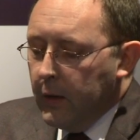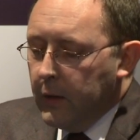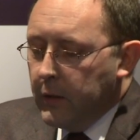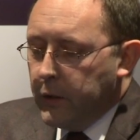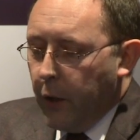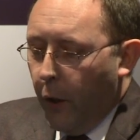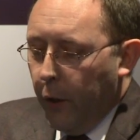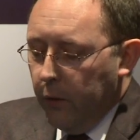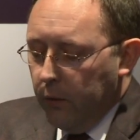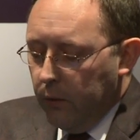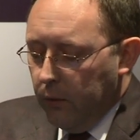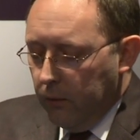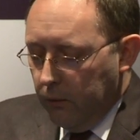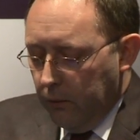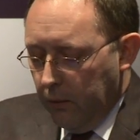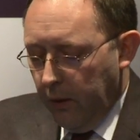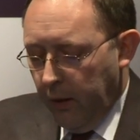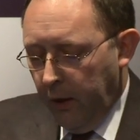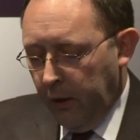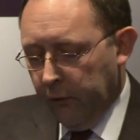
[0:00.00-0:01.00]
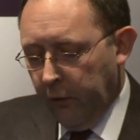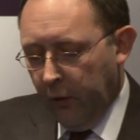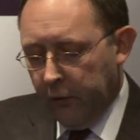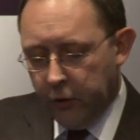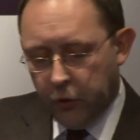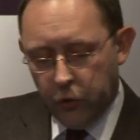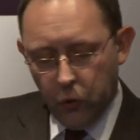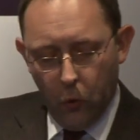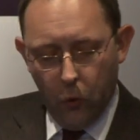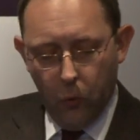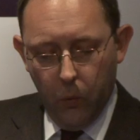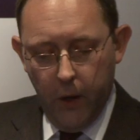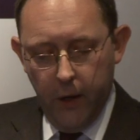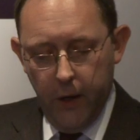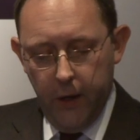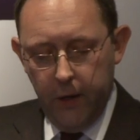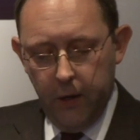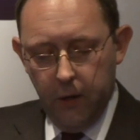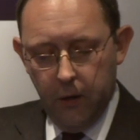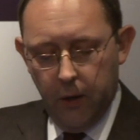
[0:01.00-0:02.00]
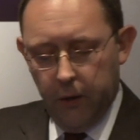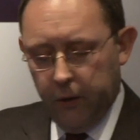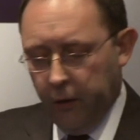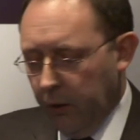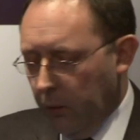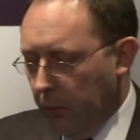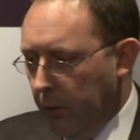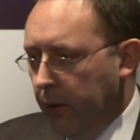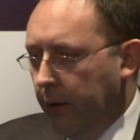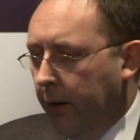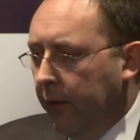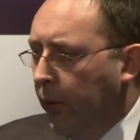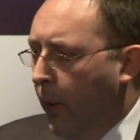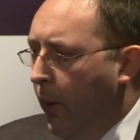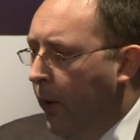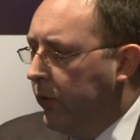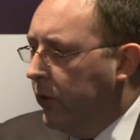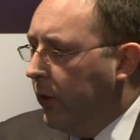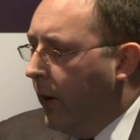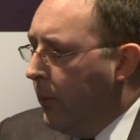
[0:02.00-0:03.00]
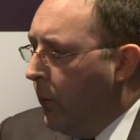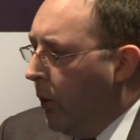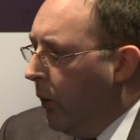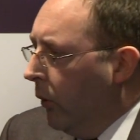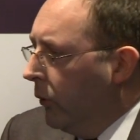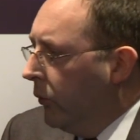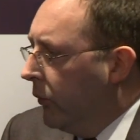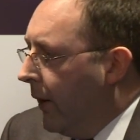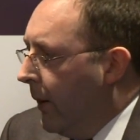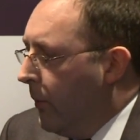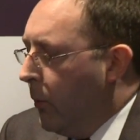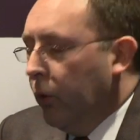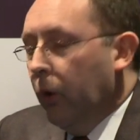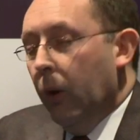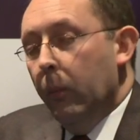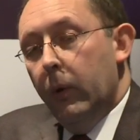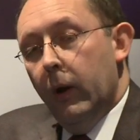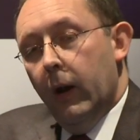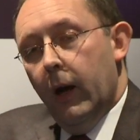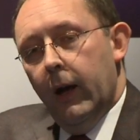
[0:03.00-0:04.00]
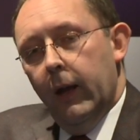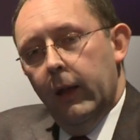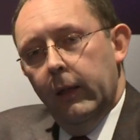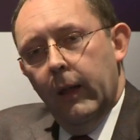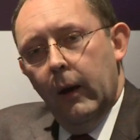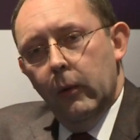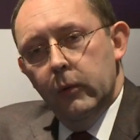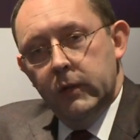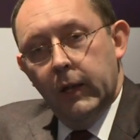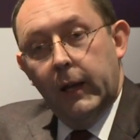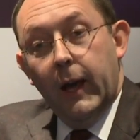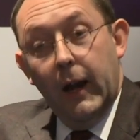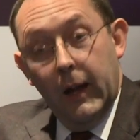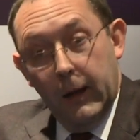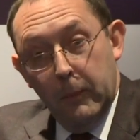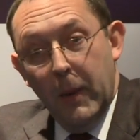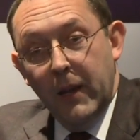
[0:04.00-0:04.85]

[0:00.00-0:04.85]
So in a very short way, I don't know whether I'm on time or not, but that was the kind of